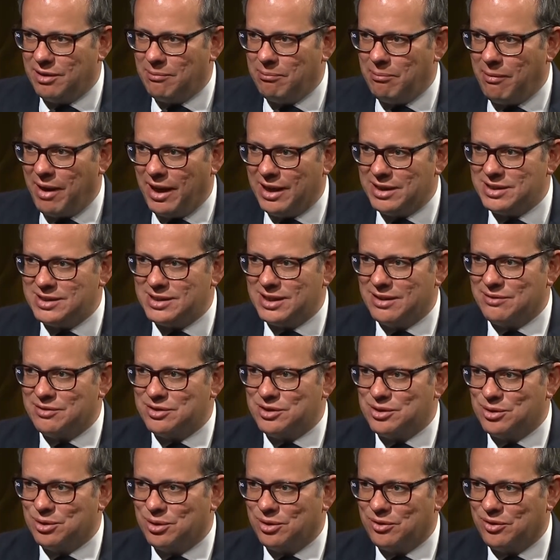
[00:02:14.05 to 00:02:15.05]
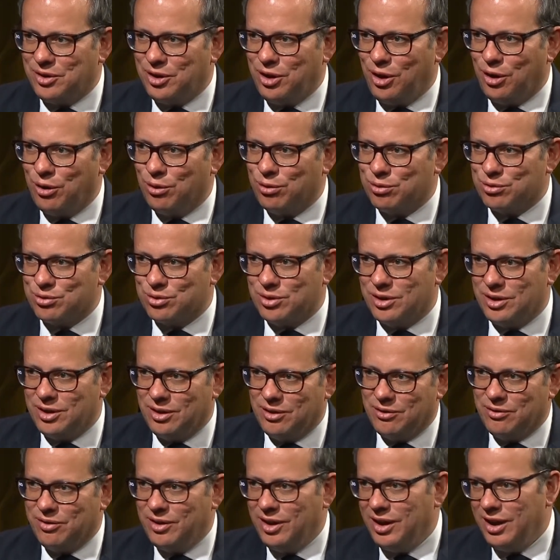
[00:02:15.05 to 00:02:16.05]
a massive sort of cauldron
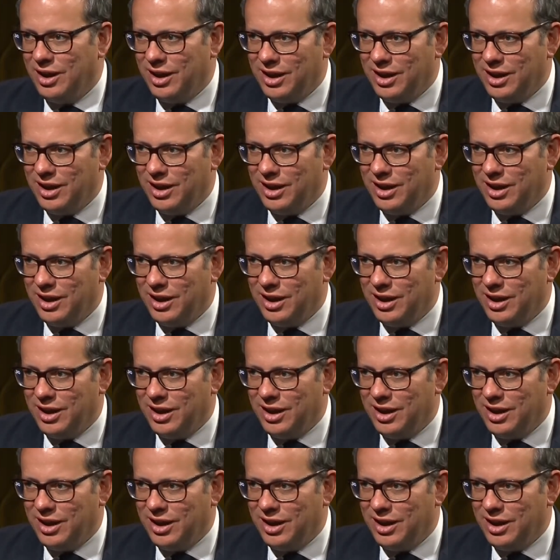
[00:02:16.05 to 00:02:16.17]
of